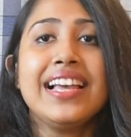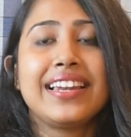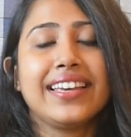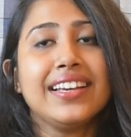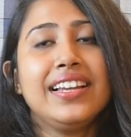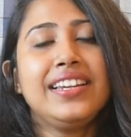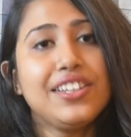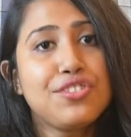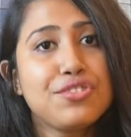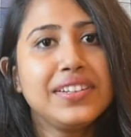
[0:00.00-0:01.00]
Like
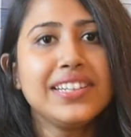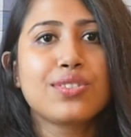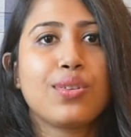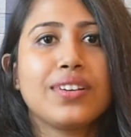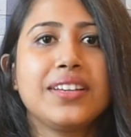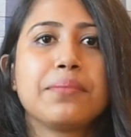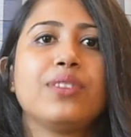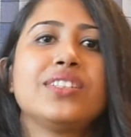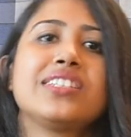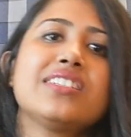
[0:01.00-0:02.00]
literally talking about
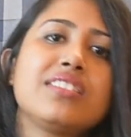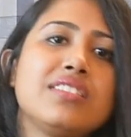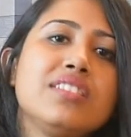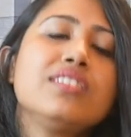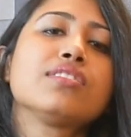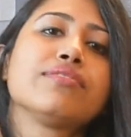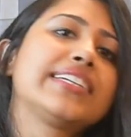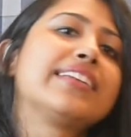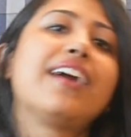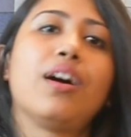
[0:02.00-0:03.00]
the distance of the
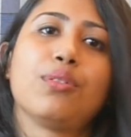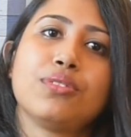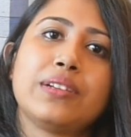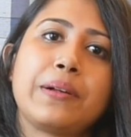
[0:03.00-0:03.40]
cloud,